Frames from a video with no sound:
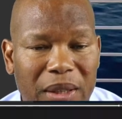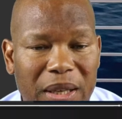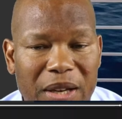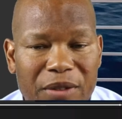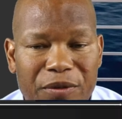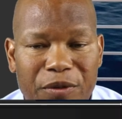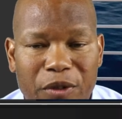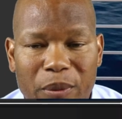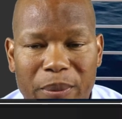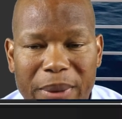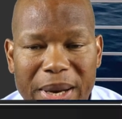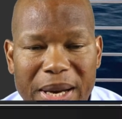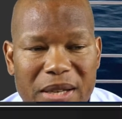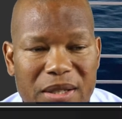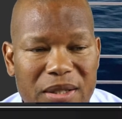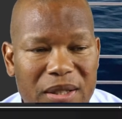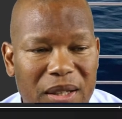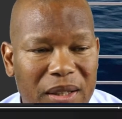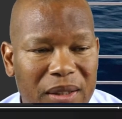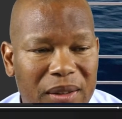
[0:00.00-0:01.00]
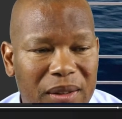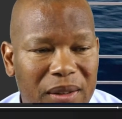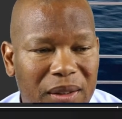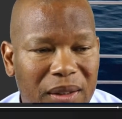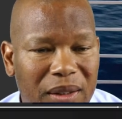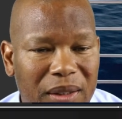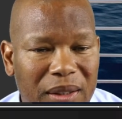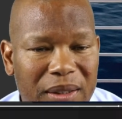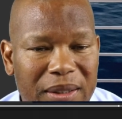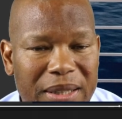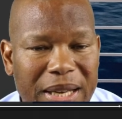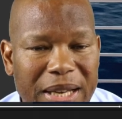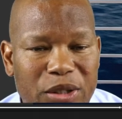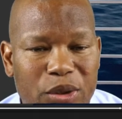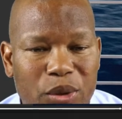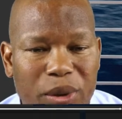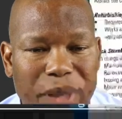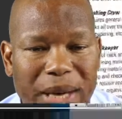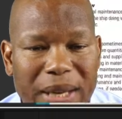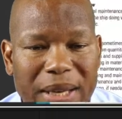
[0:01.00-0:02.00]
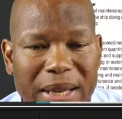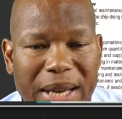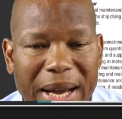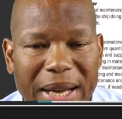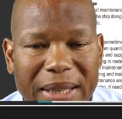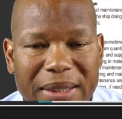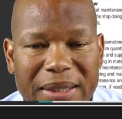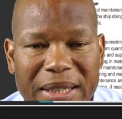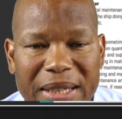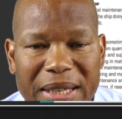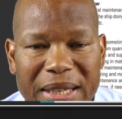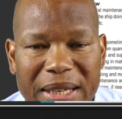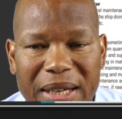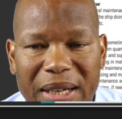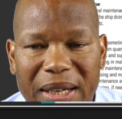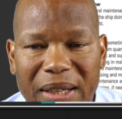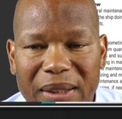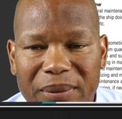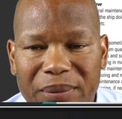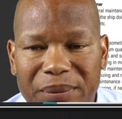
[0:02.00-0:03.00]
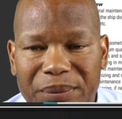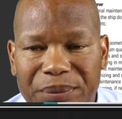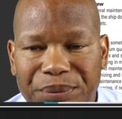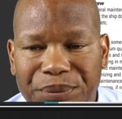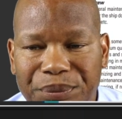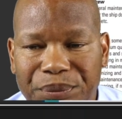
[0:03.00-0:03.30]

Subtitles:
information that you can get here.